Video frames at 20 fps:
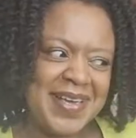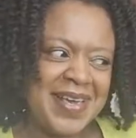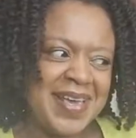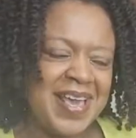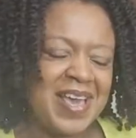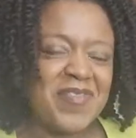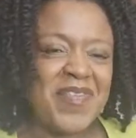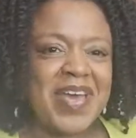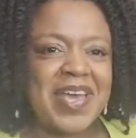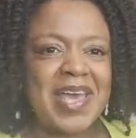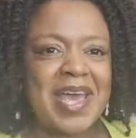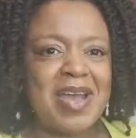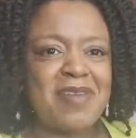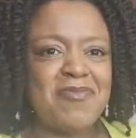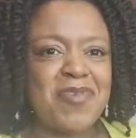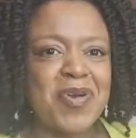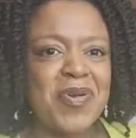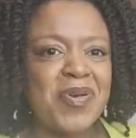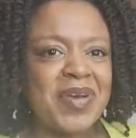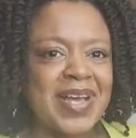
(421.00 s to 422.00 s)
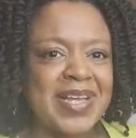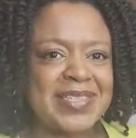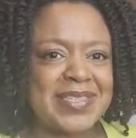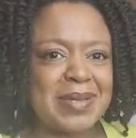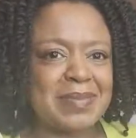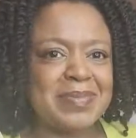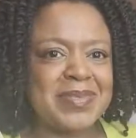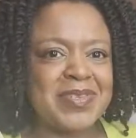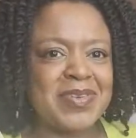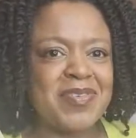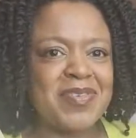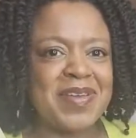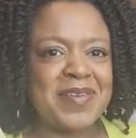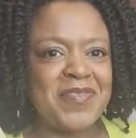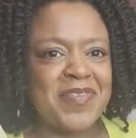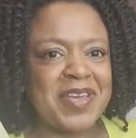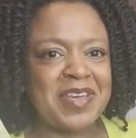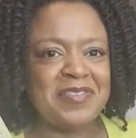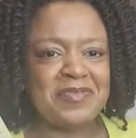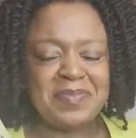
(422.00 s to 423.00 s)
If I get it wrong, guys, I'm sorry,
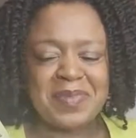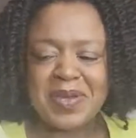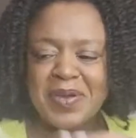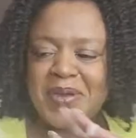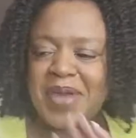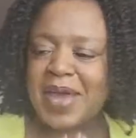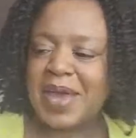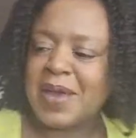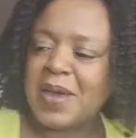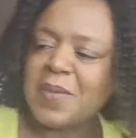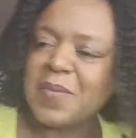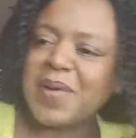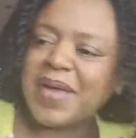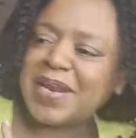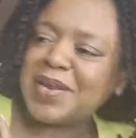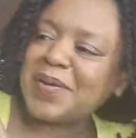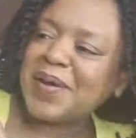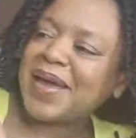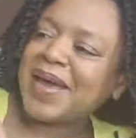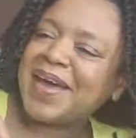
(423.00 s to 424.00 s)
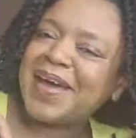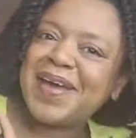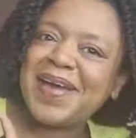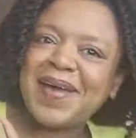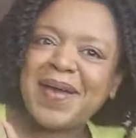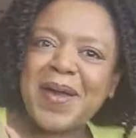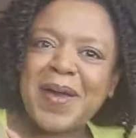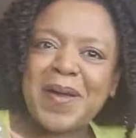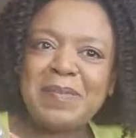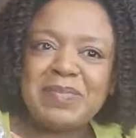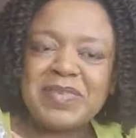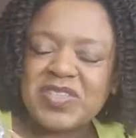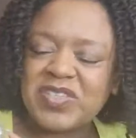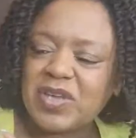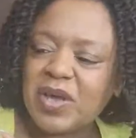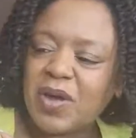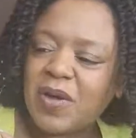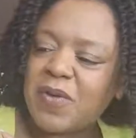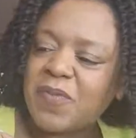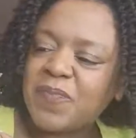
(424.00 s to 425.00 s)
forgive me. Okay, but anyway, um,
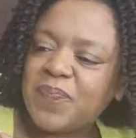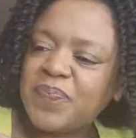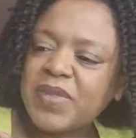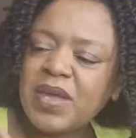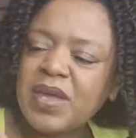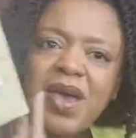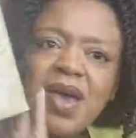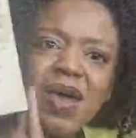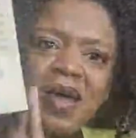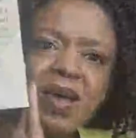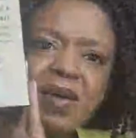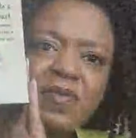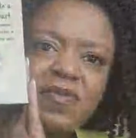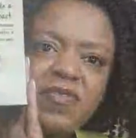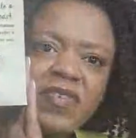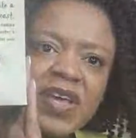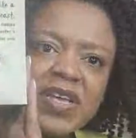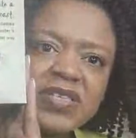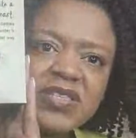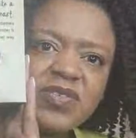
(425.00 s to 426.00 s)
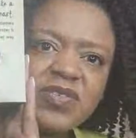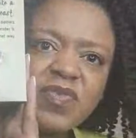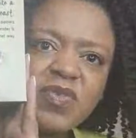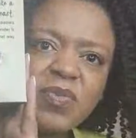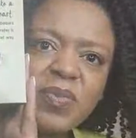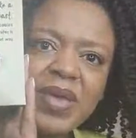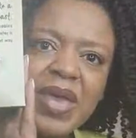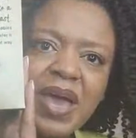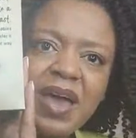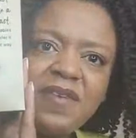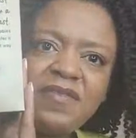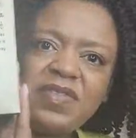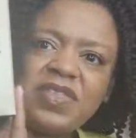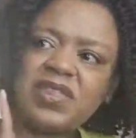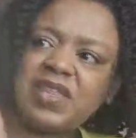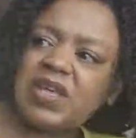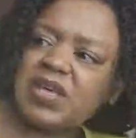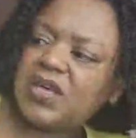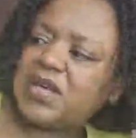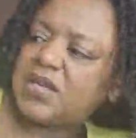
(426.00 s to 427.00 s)
so um, first of all, we have
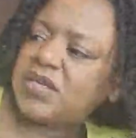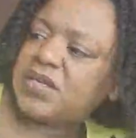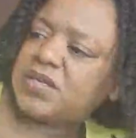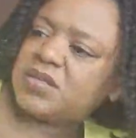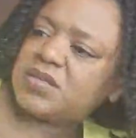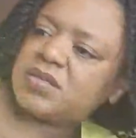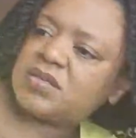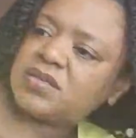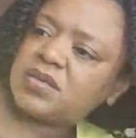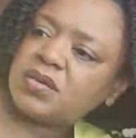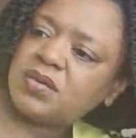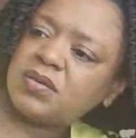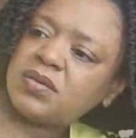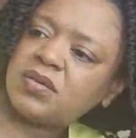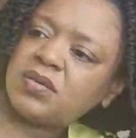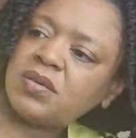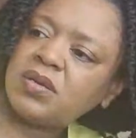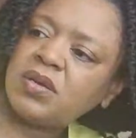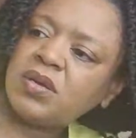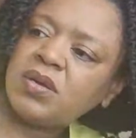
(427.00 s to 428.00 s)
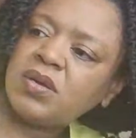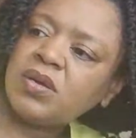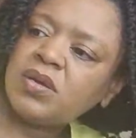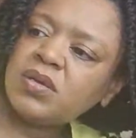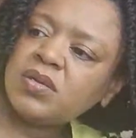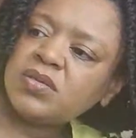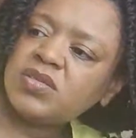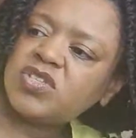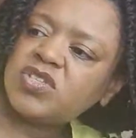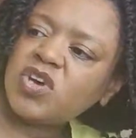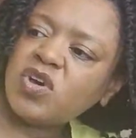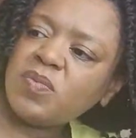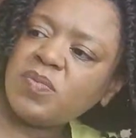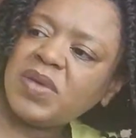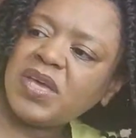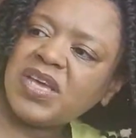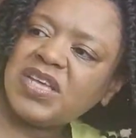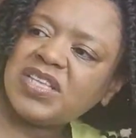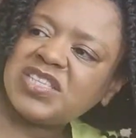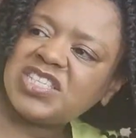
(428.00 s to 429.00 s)
these
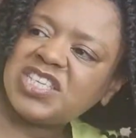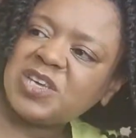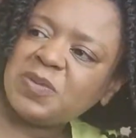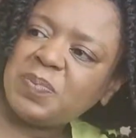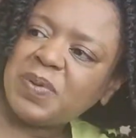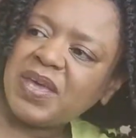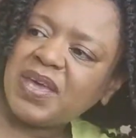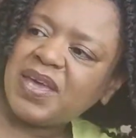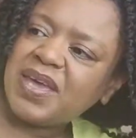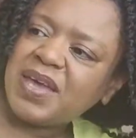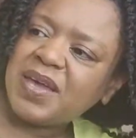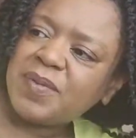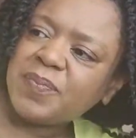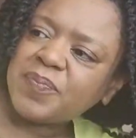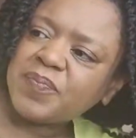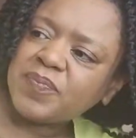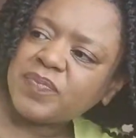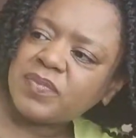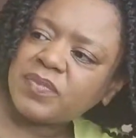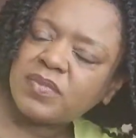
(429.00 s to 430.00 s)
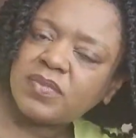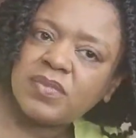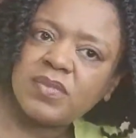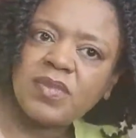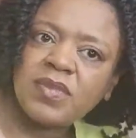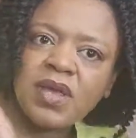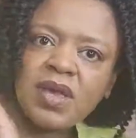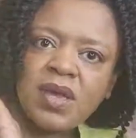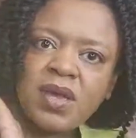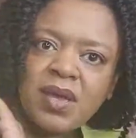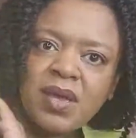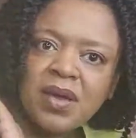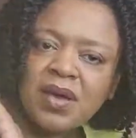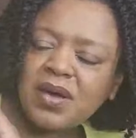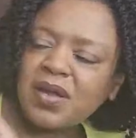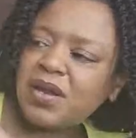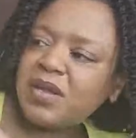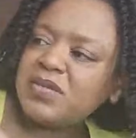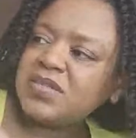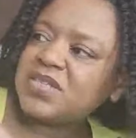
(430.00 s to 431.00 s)
Tommee Tippee
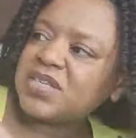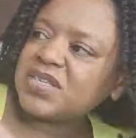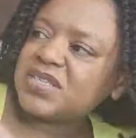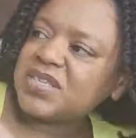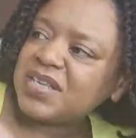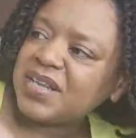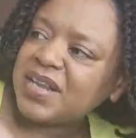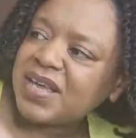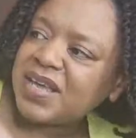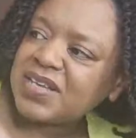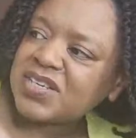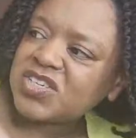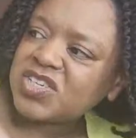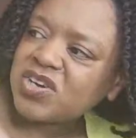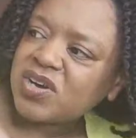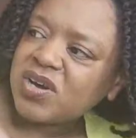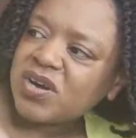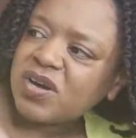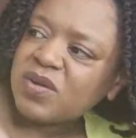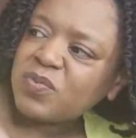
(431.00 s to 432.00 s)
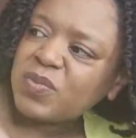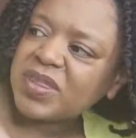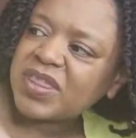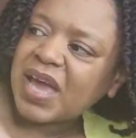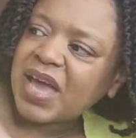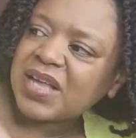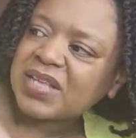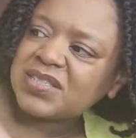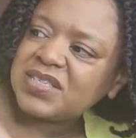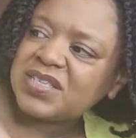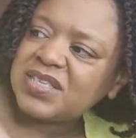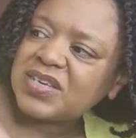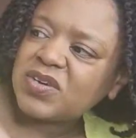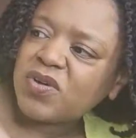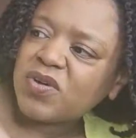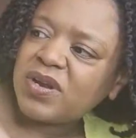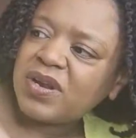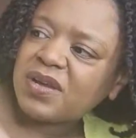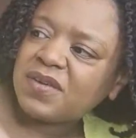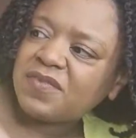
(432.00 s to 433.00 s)
Closer to Nature with
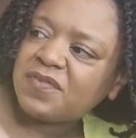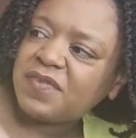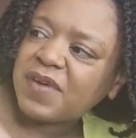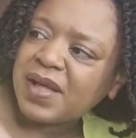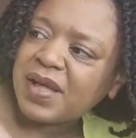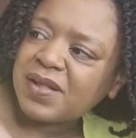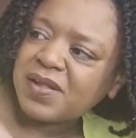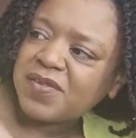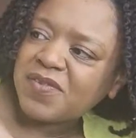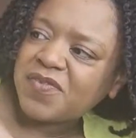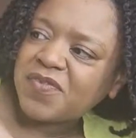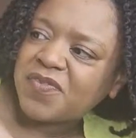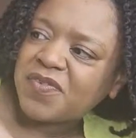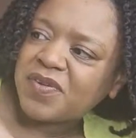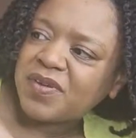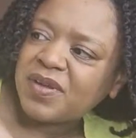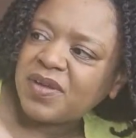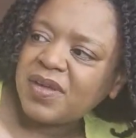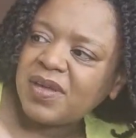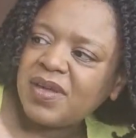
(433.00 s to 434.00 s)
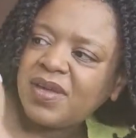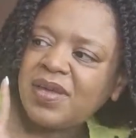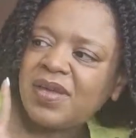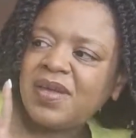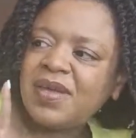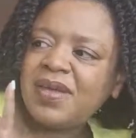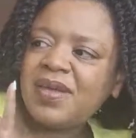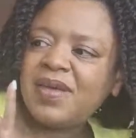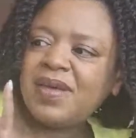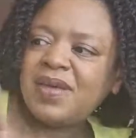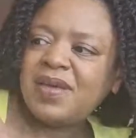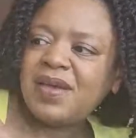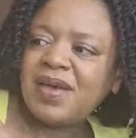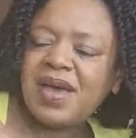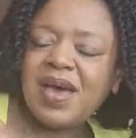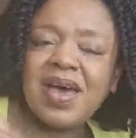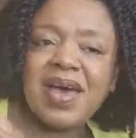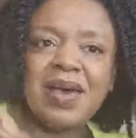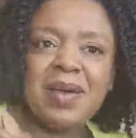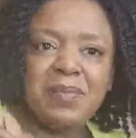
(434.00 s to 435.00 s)
anti-colic valve
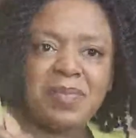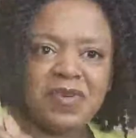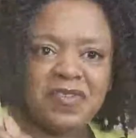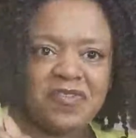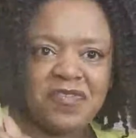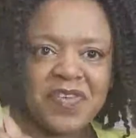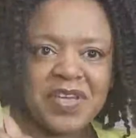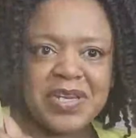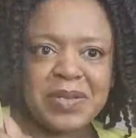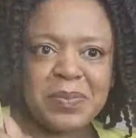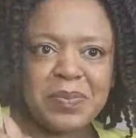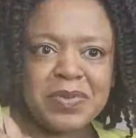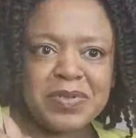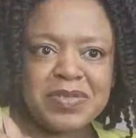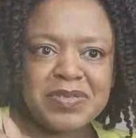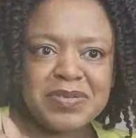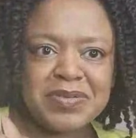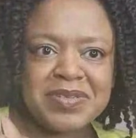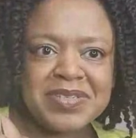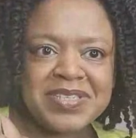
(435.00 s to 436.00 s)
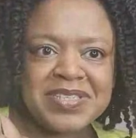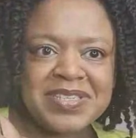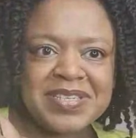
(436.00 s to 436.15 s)
um, feeding bottles.